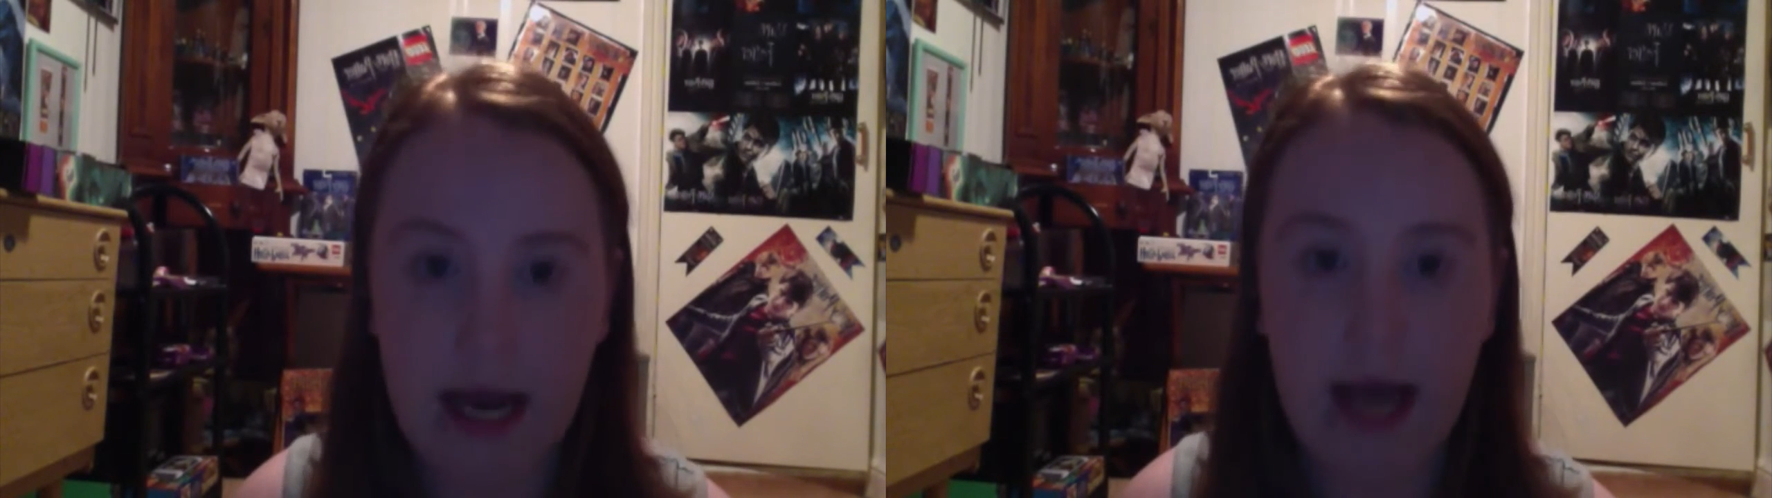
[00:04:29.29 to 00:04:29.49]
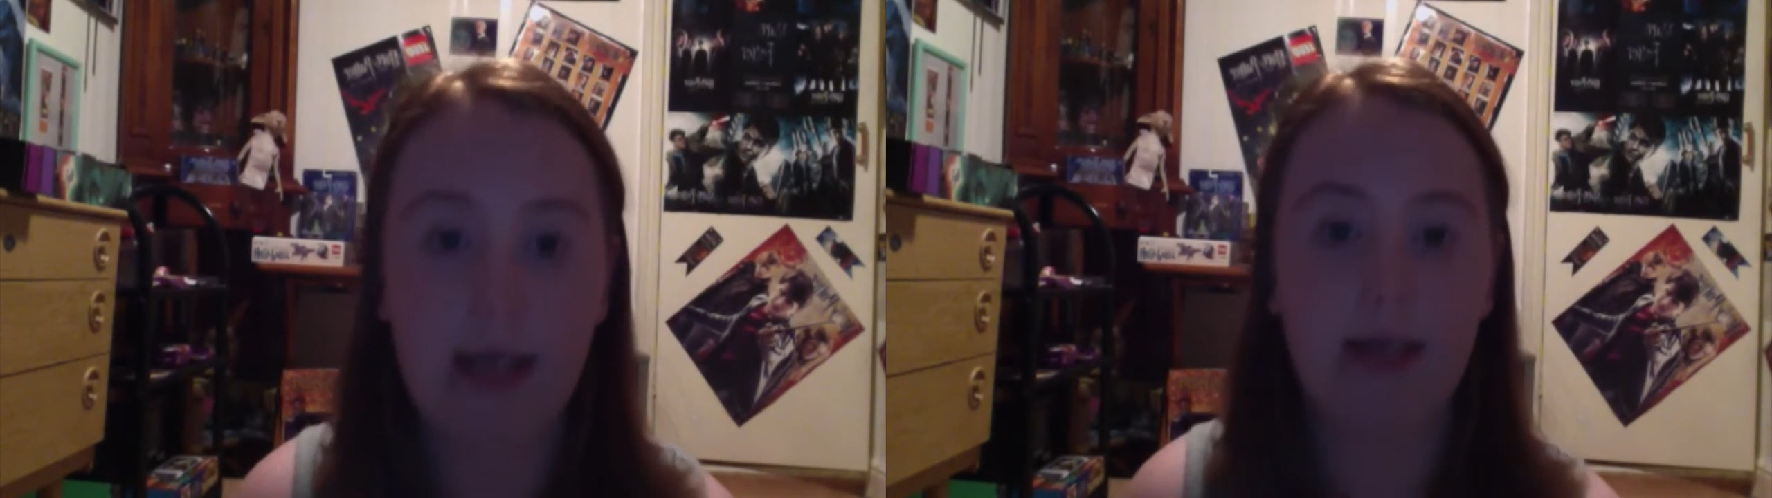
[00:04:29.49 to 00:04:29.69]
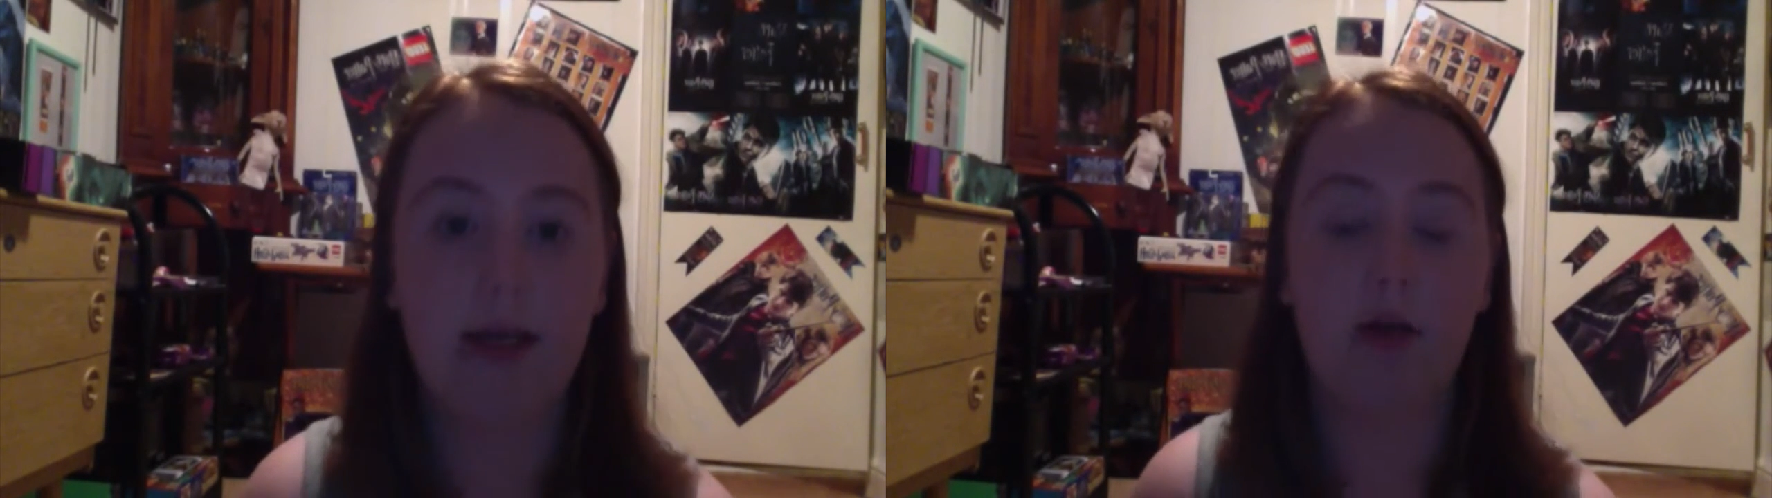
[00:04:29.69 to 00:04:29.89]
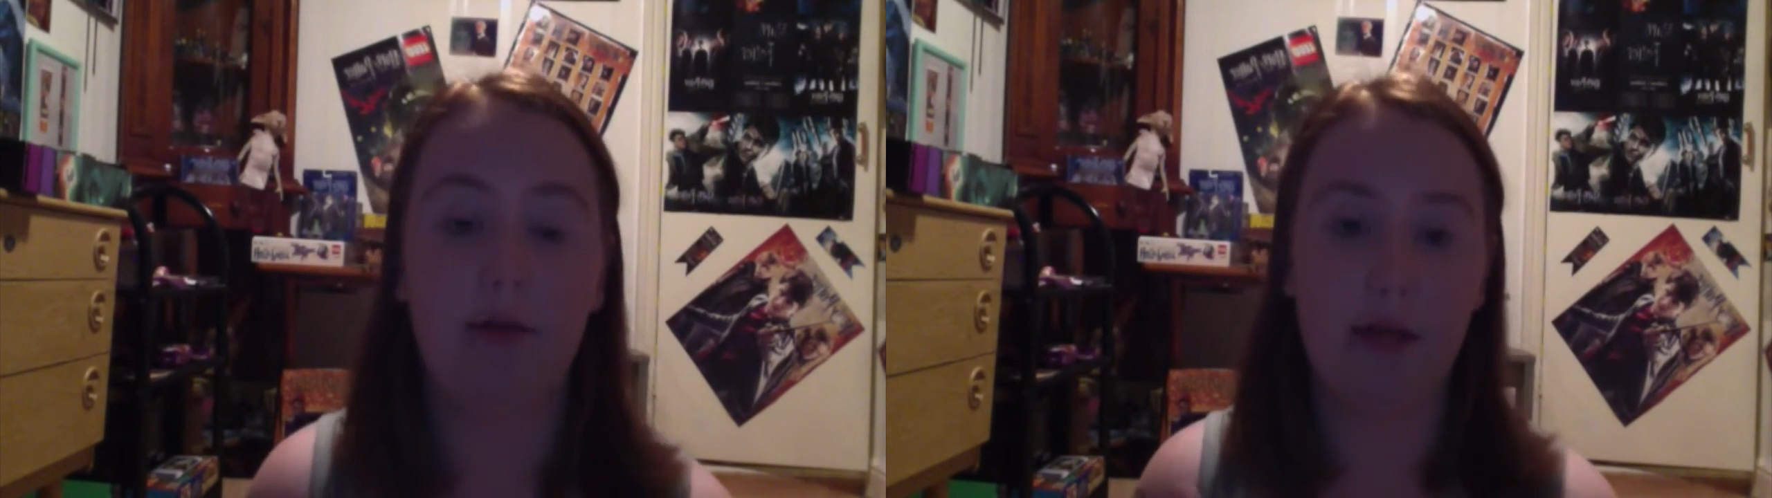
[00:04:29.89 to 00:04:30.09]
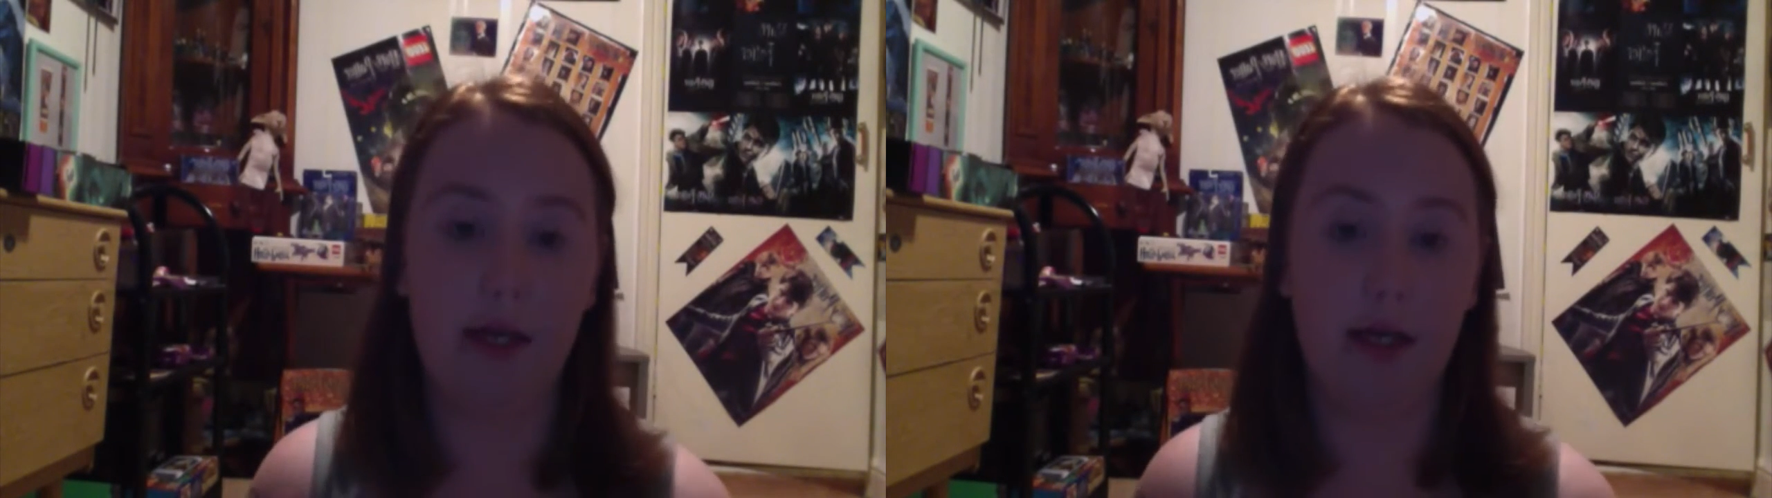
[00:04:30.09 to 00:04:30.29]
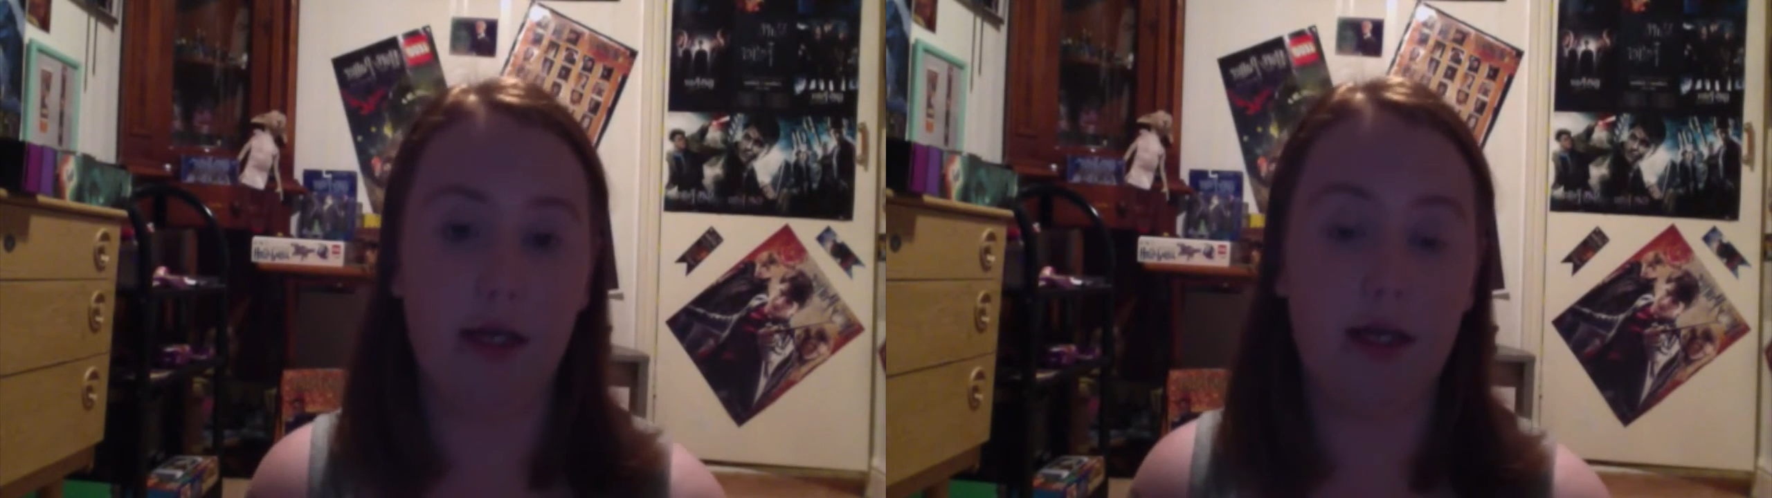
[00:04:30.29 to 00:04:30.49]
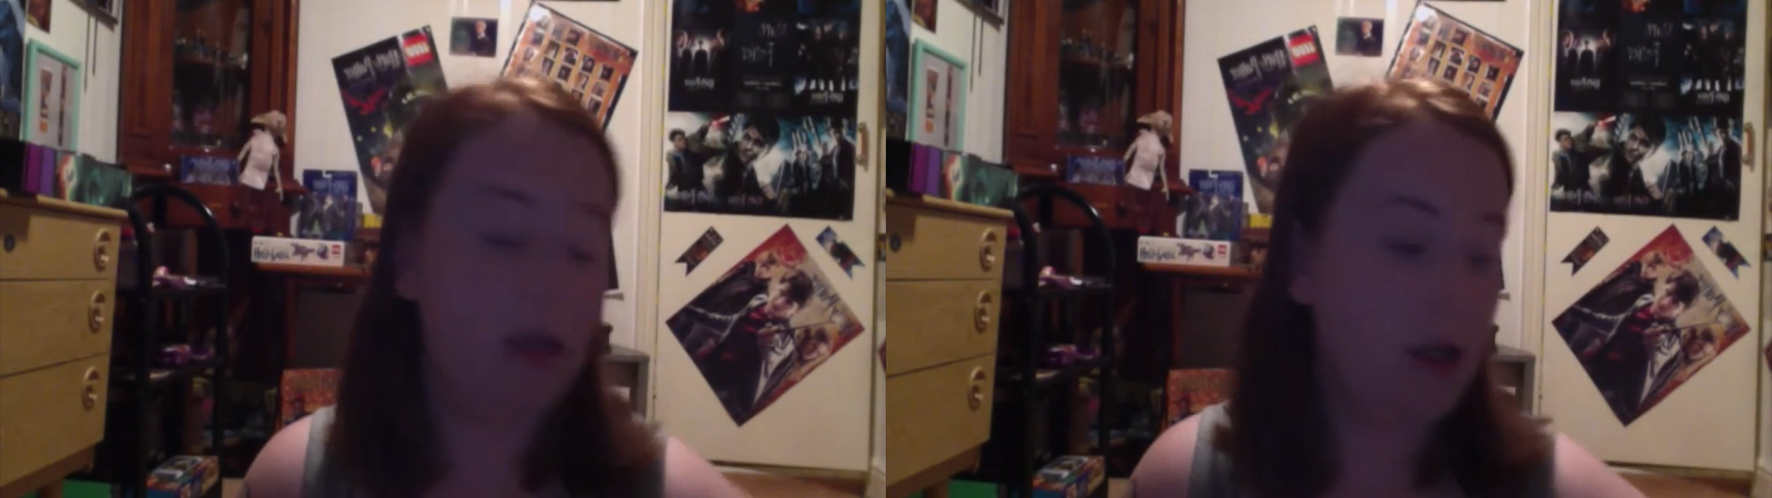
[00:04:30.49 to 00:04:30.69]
on the